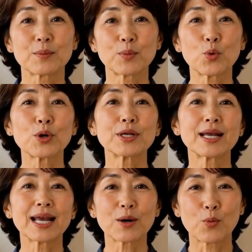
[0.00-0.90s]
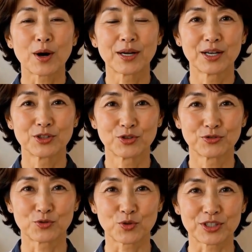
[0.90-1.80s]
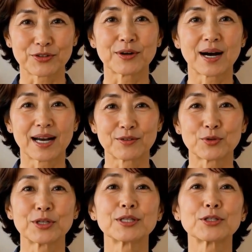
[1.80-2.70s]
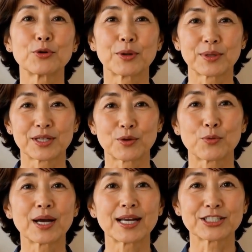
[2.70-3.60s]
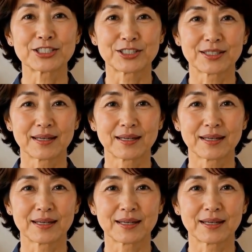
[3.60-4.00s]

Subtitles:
Pork at 145 with a 3-minute rest.